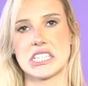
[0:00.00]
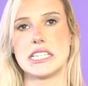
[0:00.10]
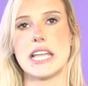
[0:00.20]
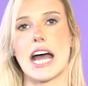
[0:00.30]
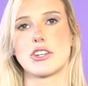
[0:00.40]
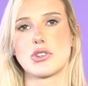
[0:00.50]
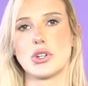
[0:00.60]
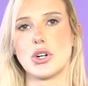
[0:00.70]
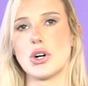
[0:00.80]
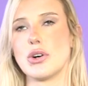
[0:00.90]

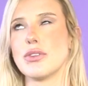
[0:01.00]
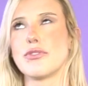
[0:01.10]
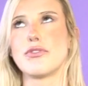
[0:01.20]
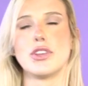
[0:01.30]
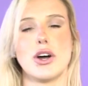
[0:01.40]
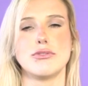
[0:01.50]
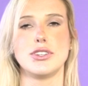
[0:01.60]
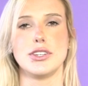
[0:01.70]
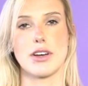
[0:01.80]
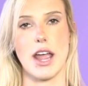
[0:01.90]
natural flow
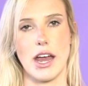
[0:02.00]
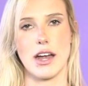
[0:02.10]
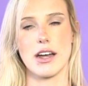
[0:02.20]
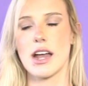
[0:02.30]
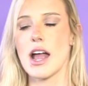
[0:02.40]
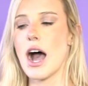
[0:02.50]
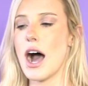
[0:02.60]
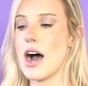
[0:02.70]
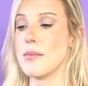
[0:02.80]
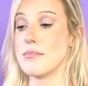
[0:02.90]
to your hair.
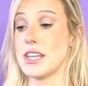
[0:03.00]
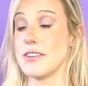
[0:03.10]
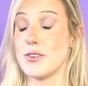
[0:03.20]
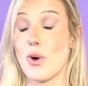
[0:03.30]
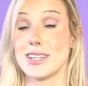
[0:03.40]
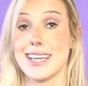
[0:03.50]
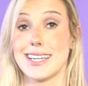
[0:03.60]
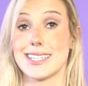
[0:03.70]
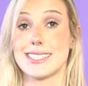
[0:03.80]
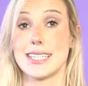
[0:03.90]
And if you want to
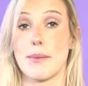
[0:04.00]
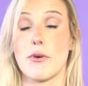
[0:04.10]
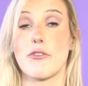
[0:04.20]
take it a step